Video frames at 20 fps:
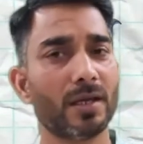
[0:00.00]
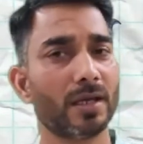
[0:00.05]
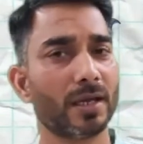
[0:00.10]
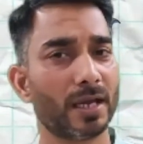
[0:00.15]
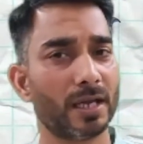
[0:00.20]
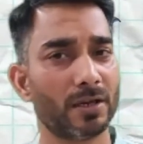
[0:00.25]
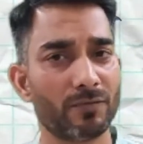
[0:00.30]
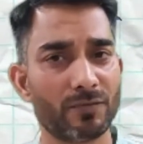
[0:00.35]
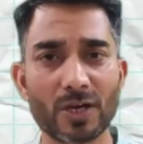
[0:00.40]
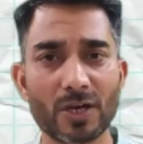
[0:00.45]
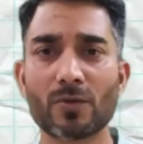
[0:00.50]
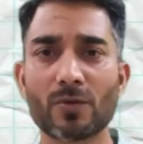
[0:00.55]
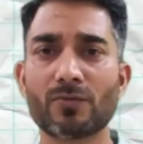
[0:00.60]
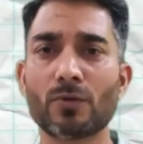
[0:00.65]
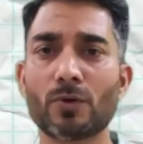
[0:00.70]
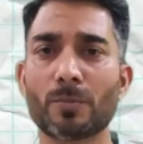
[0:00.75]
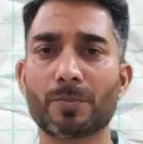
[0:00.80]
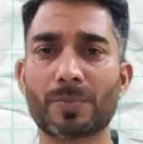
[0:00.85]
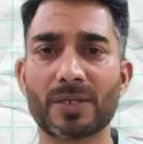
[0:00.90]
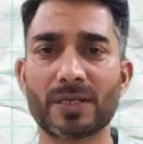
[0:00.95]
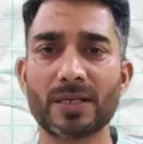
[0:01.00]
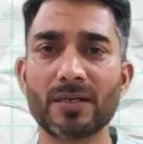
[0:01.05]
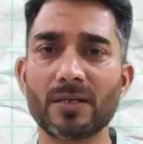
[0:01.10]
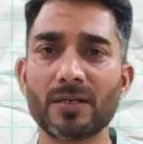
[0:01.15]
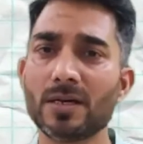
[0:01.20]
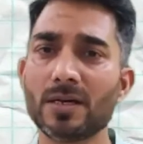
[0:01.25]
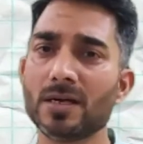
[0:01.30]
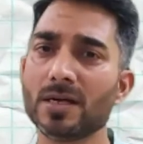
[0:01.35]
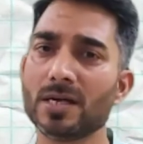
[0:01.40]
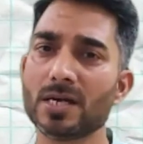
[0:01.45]
And we are of the opinion
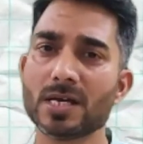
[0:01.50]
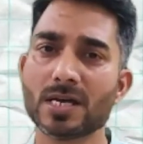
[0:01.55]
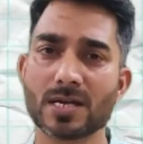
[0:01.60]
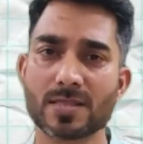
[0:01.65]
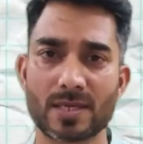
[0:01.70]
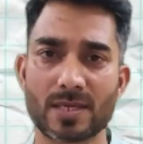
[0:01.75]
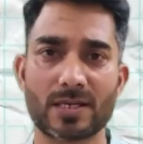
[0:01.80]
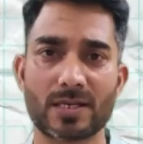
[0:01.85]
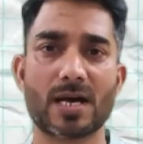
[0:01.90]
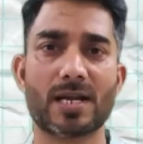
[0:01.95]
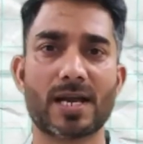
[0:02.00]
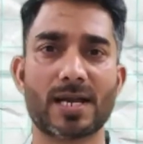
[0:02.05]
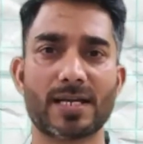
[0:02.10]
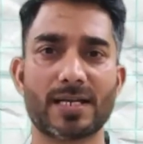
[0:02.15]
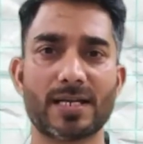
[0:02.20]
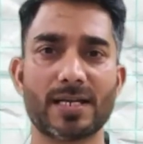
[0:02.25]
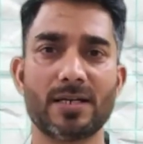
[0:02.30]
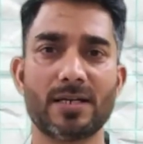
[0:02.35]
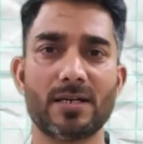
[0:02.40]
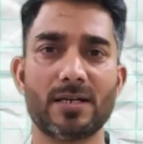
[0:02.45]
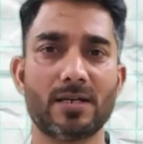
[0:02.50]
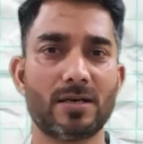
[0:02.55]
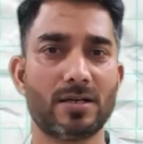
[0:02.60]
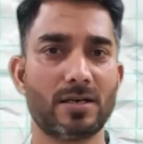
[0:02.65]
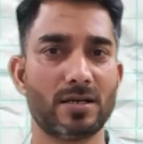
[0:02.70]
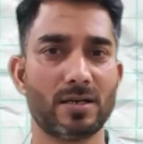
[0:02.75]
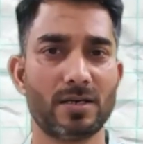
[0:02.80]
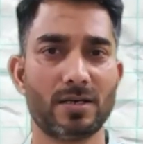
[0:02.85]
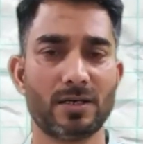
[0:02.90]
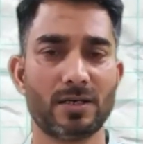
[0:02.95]
that our idea
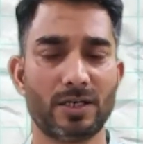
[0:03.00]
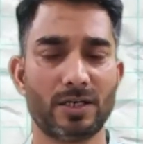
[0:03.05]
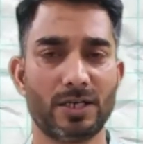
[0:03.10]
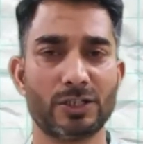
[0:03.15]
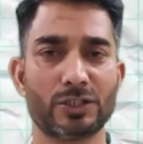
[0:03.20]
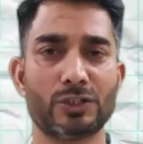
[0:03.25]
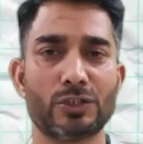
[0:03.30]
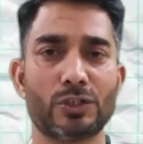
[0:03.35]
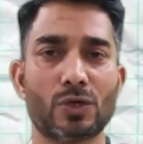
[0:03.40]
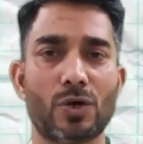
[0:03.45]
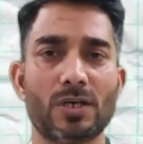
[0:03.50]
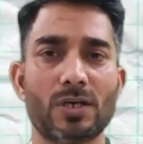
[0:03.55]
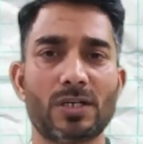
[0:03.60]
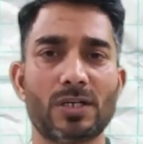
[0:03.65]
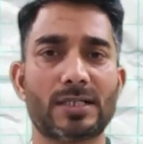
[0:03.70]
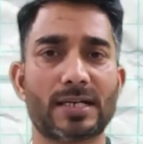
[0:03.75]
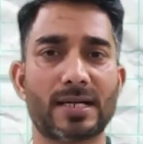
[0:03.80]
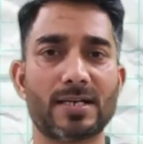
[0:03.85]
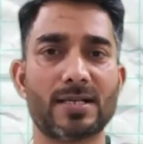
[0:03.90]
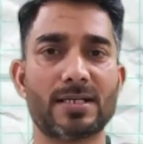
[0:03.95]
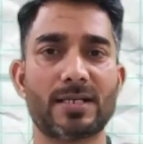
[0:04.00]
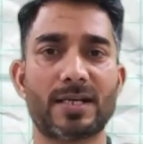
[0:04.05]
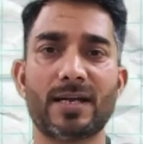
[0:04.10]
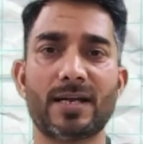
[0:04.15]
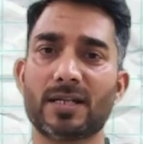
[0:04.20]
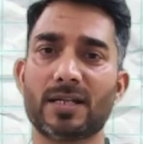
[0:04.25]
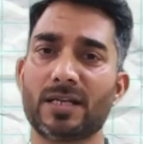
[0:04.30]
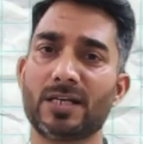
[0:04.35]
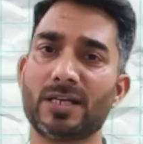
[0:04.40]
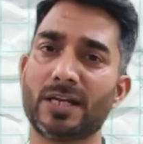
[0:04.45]
is not
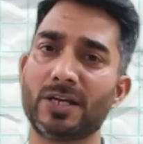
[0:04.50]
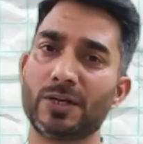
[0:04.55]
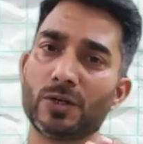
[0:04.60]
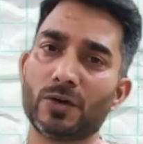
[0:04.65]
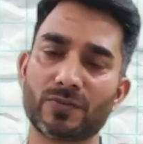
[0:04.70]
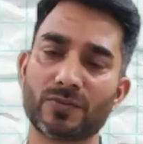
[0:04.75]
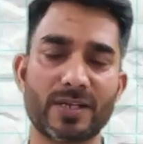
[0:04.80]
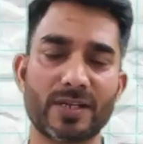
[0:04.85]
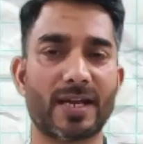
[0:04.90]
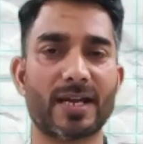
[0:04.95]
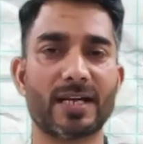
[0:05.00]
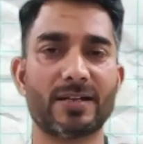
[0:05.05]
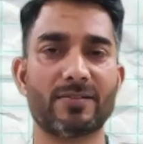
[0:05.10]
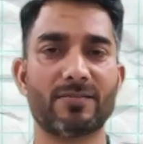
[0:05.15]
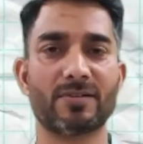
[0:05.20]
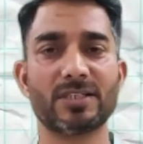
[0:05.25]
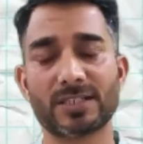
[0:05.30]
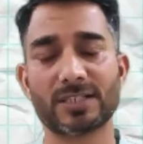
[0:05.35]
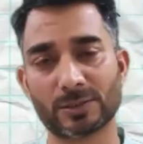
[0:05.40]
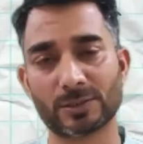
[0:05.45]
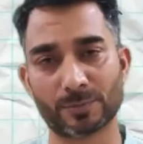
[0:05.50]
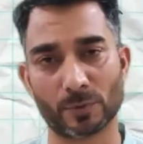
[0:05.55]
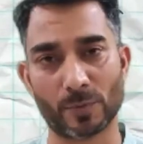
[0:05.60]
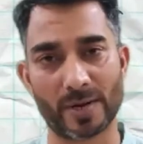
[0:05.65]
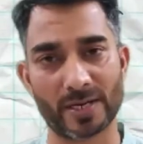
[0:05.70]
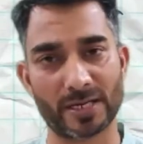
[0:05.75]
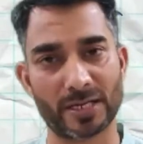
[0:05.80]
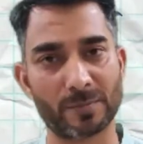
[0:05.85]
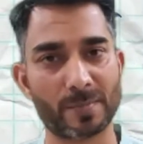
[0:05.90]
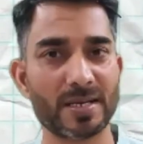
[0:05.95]
contained in any of the negative list as
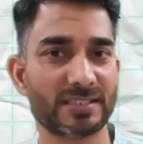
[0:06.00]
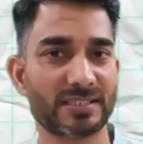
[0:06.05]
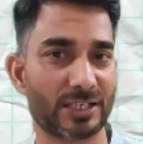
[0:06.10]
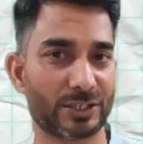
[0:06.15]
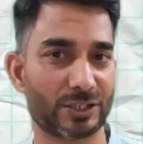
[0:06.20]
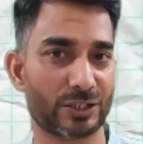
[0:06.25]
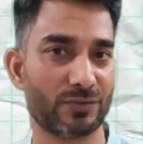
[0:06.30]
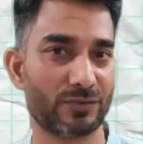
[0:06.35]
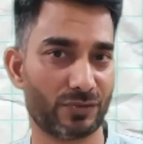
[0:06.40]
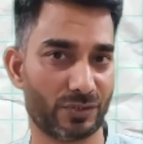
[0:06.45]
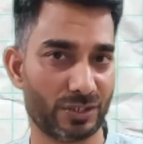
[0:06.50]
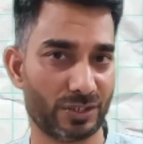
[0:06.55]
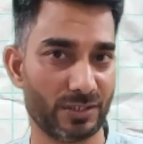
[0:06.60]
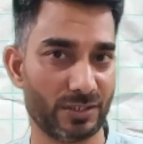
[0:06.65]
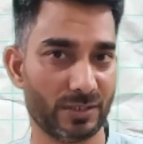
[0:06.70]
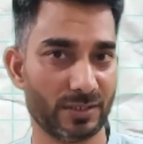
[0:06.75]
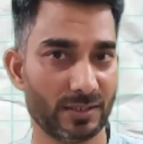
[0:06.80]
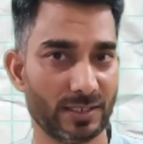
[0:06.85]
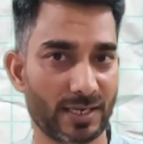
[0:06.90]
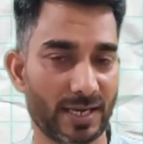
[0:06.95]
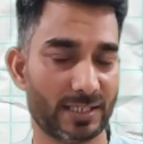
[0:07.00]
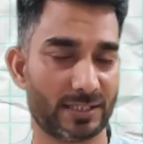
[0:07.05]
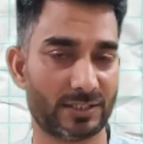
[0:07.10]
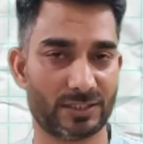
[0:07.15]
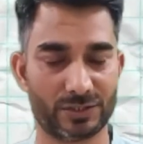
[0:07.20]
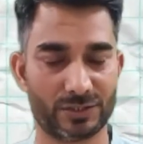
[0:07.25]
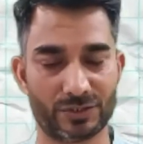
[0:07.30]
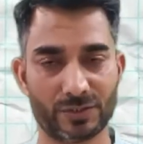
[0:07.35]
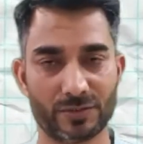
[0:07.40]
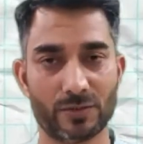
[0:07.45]
provided by Section 3 as
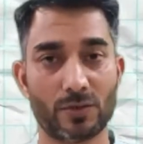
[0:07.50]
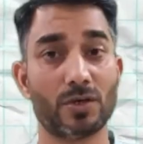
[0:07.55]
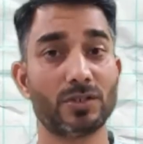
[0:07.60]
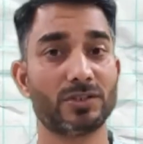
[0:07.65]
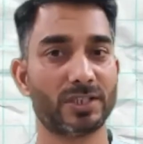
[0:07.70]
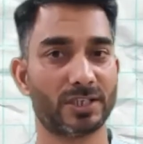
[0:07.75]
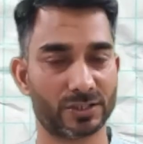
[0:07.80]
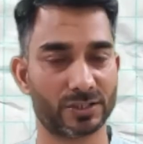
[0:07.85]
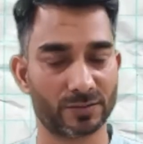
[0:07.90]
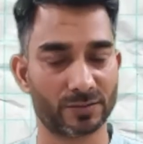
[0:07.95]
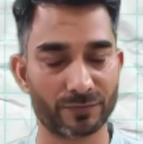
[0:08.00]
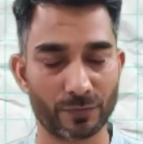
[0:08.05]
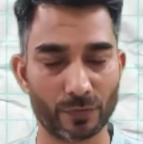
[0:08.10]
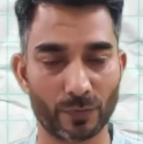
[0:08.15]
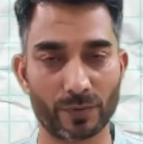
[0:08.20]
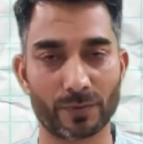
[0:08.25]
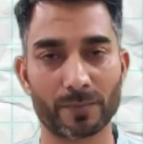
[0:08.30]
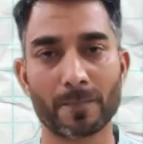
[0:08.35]
such or Section 4.